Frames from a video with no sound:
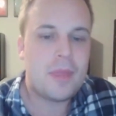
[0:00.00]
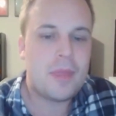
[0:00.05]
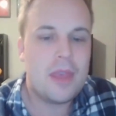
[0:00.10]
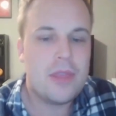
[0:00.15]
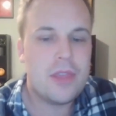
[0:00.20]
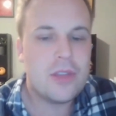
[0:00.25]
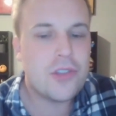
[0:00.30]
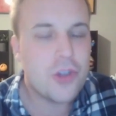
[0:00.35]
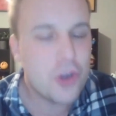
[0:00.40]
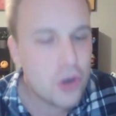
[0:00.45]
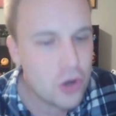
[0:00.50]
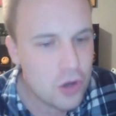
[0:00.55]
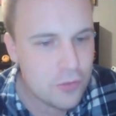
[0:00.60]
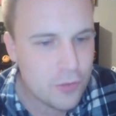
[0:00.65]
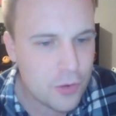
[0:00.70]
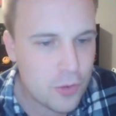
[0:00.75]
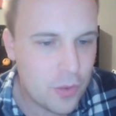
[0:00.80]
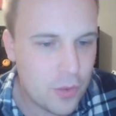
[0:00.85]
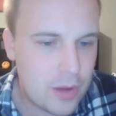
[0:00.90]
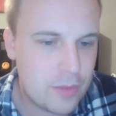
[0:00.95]
The
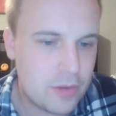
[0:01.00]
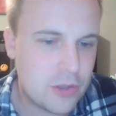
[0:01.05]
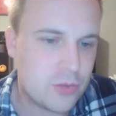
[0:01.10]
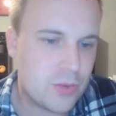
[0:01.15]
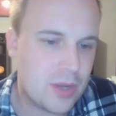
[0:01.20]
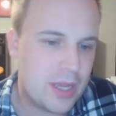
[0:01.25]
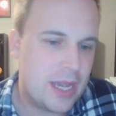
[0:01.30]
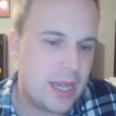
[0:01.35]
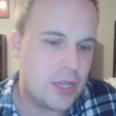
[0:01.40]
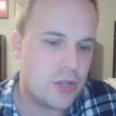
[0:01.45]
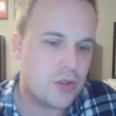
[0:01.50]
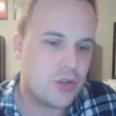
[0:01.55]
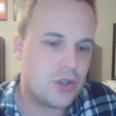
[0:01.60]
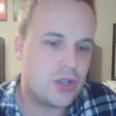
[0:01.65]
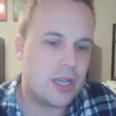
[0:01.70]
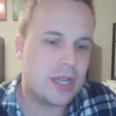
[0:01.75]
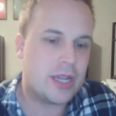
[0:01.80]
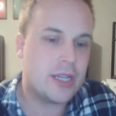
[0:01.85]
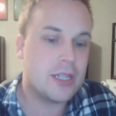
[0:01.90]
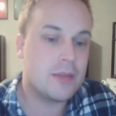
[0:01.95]
turnover one was really
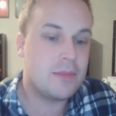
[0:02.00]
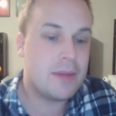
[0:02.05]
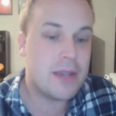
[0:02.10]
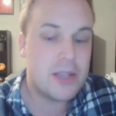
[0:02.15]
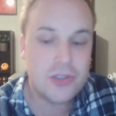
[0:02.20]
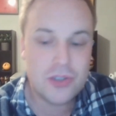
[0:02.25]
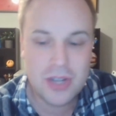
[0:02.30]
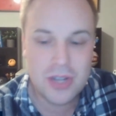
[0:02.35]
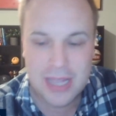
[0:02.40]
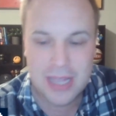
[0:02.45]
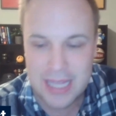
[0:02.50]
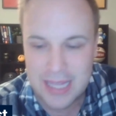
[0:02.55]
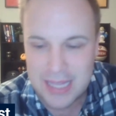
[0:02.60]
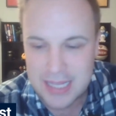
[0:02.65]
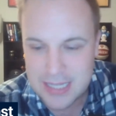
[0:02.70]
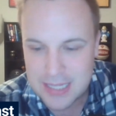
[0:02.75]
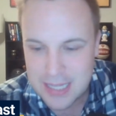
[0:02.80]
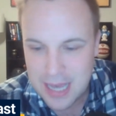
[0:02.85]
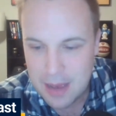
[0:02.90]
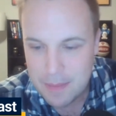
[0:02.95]
interesting because the Pacers cleaned
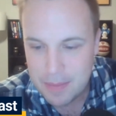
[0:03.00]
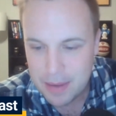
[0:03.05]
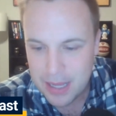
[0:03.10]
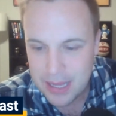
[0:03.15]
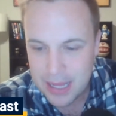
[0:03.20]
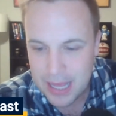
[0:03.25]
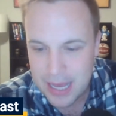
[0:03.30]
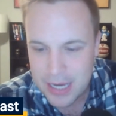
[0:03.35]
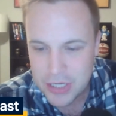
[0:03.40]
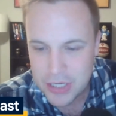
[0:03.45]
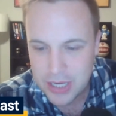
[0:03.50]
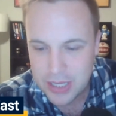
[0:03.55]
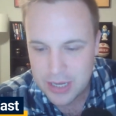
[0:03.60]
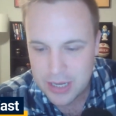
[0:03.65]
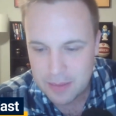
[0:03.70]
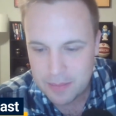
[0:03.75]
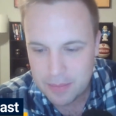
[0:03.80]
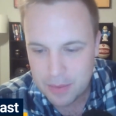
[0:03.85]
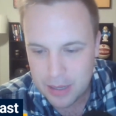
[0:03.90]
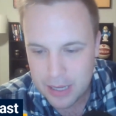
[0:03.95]
this up and they actually ended
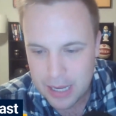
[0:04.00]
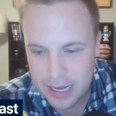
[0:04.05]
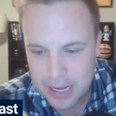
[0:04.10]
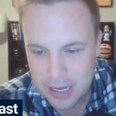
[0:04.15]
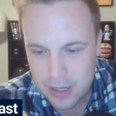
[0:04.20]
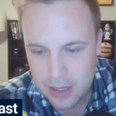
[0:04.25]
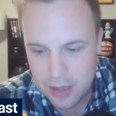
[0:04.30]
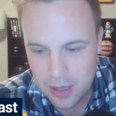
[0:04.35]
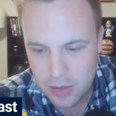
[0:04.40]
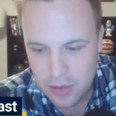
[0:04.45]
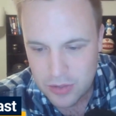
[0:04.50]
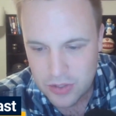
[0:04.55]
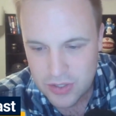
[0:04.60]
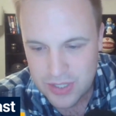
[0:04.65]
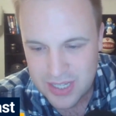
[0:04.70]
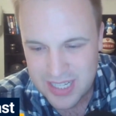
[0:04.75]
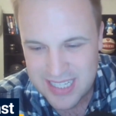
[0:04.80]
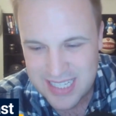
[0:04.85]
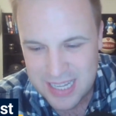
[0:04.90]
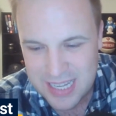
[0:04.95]
up getting close.
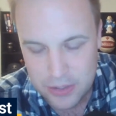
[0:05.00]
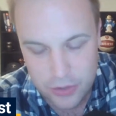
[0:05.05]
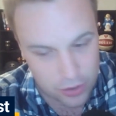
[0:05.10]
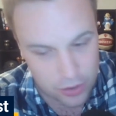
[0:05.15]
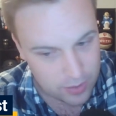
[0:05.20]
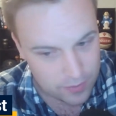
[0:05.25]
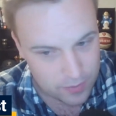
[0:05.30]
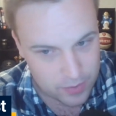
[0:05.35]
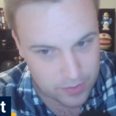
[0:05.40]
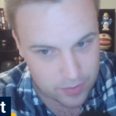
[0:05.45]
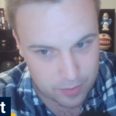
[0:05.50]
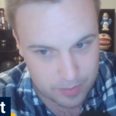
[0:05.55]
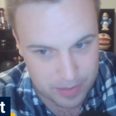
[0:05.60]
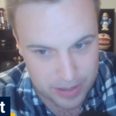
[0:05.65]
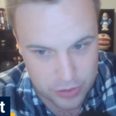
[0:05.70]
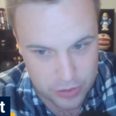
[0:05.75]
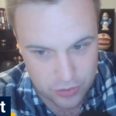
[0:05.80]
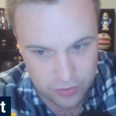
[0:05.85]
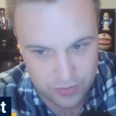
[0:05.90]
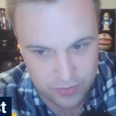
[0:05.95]
sixteen turnovers to the
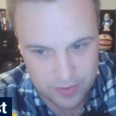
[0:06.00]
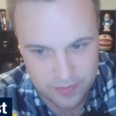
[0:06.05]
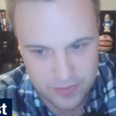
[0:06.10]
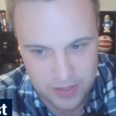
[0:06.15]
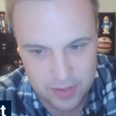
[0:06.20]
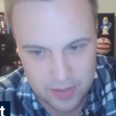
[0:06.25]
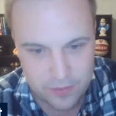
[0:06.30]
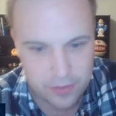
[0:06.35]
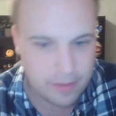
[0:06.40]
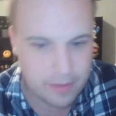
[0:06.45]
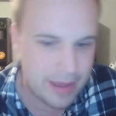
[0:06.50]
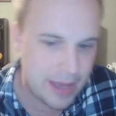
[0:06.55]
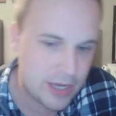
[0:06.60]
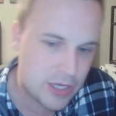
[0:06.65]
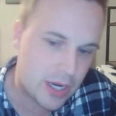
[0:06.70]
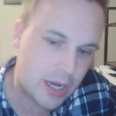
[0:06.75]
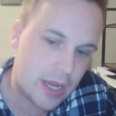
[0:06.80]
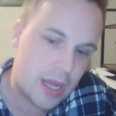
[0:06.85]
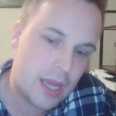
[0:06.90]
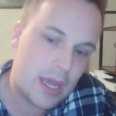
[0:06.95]
Pacers, fifteen for the
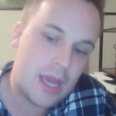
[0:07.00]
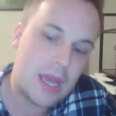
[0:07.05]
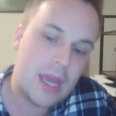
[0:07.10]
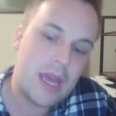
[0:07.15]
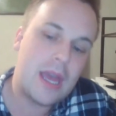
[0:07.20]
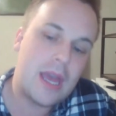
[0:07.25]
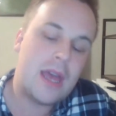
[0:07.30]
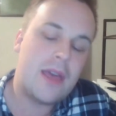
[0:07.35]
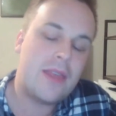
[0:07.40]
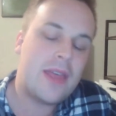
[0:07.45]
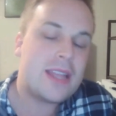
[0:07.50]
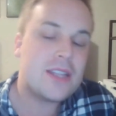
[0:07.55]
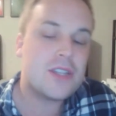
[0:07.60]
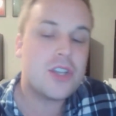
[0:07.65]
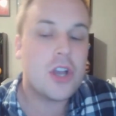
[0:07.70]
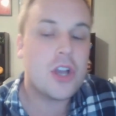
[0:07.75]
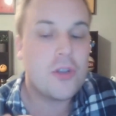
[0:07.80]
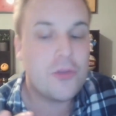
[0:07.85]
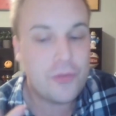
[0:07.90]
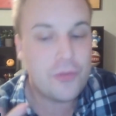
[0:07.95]
Magic. That's
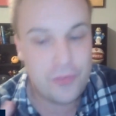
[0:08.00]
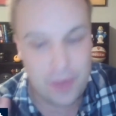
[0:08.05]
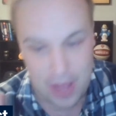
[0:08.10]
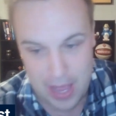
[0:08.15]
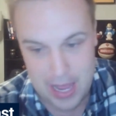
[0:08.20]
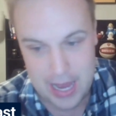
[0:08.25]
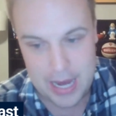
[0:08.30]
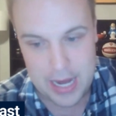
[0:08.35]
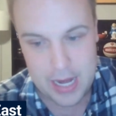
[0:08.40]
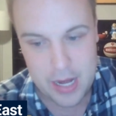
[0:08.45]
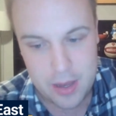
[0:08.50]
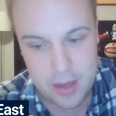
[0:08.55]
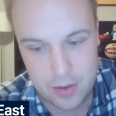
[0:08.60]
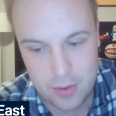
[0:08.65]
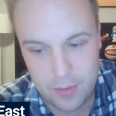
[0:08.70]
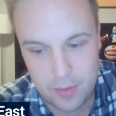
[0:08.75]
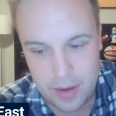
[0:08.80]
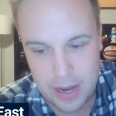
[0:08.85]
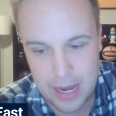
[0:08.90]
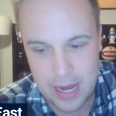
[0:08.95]
fine,
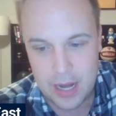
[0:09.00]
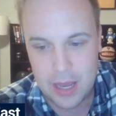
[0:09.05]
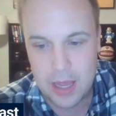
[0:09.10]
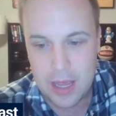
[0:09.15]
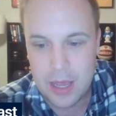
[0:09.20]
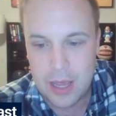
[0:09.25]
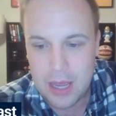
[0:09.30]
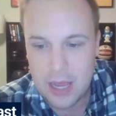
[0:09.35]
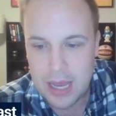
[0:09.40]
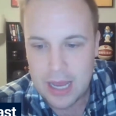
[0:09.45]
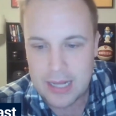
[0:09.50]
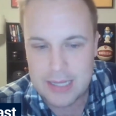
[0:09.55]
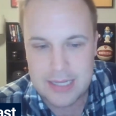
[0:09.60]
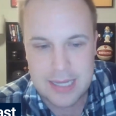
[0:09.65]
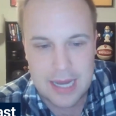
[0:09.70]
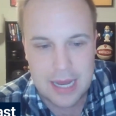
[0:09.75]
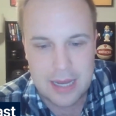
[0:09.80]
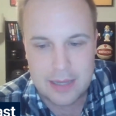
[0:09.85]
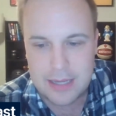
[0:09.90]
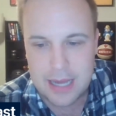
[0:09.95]
right? And it's
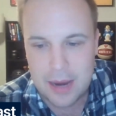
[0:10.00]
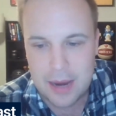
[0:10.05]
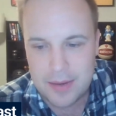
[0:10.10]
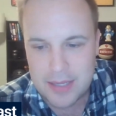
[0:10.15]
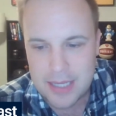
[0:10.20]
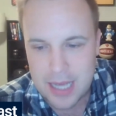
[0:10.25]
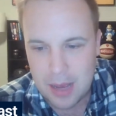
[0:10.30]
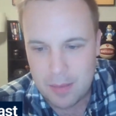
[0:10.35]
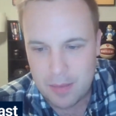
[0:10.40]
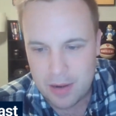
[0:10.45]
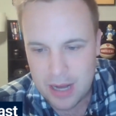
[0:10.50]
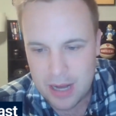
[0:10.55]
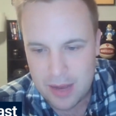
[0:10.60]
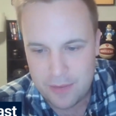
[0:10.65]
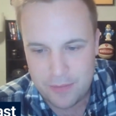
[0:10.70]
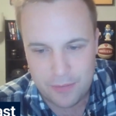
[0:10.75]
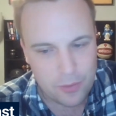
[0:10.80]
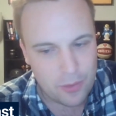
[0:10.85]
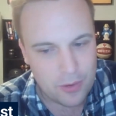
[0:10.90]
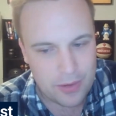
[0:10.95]
not, Tyrese Haliburton
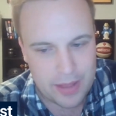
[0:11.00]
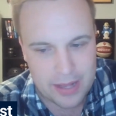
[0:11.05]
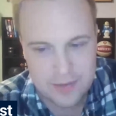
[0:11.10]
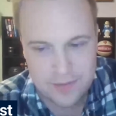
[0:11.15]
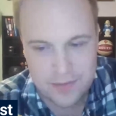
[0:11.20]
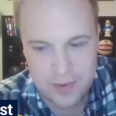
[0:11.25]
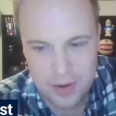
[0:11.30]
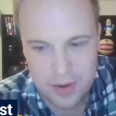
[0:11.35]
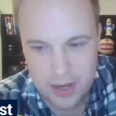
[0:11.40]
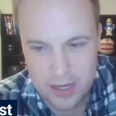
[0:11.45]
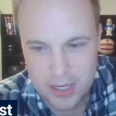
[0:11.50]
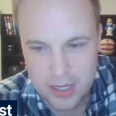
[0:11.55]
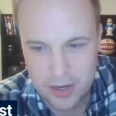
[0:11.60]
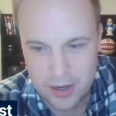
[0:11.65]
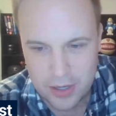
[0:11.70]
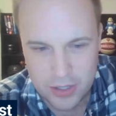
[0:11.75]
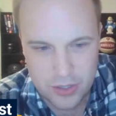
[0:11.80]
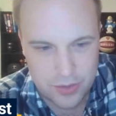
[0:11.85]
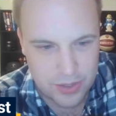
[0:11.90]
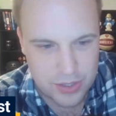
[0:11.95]
had four. That's very
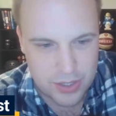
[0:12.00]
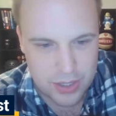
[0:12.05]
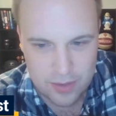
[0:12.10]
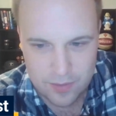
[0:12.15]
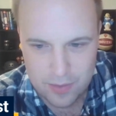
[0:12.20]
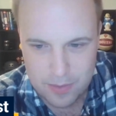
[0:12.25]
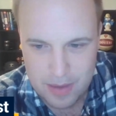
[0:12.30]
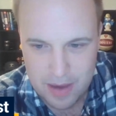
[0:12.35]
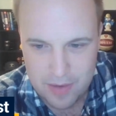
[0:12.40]
uncharacteristic of him.